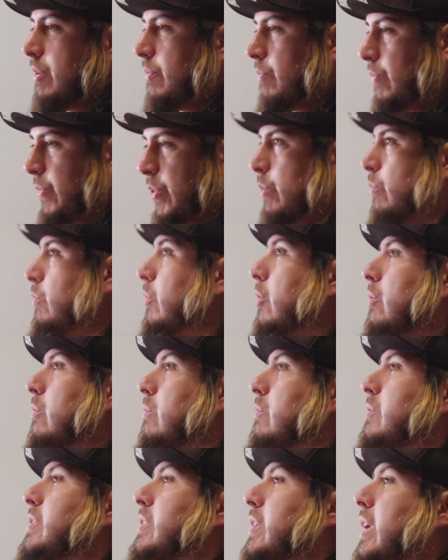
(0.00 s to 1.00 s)
the
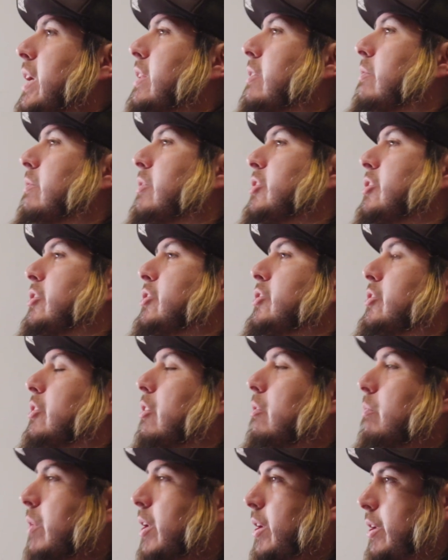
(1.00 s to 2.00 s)
Rhodes. Like, there was just
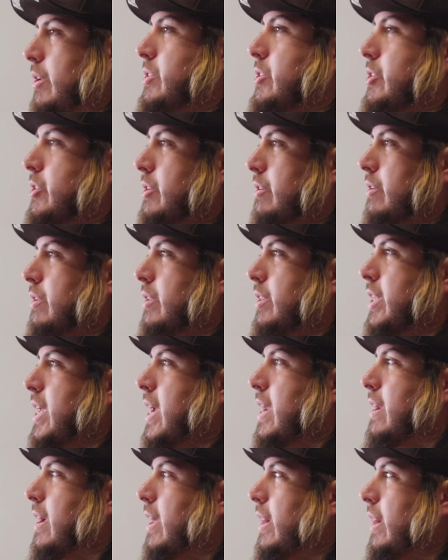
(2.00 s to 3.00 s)
so much
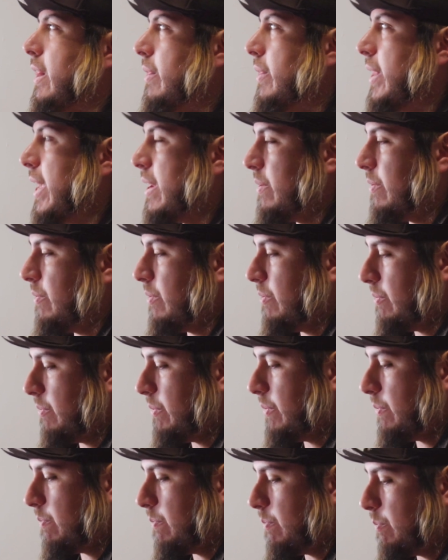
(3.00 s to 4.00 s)
that
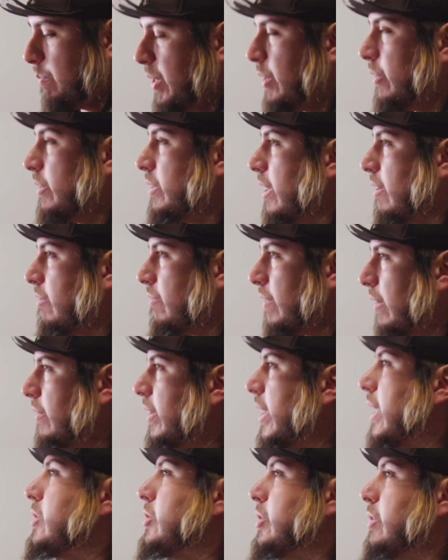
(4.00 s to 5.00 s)
built a
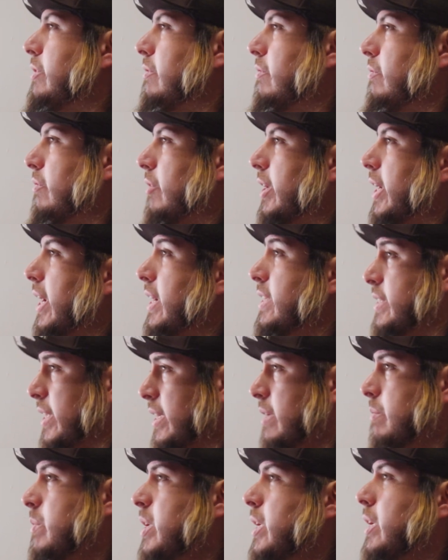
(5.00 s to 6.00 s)
foundation for guys
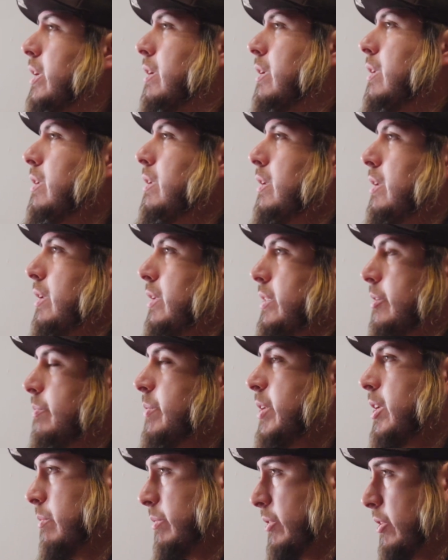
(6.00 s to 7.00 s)
like me to
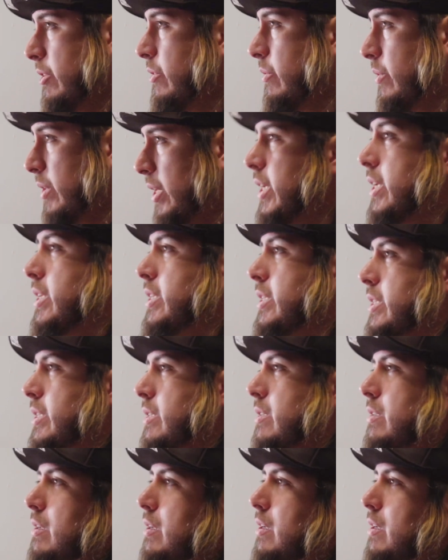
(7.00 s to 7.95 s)
be able to do this.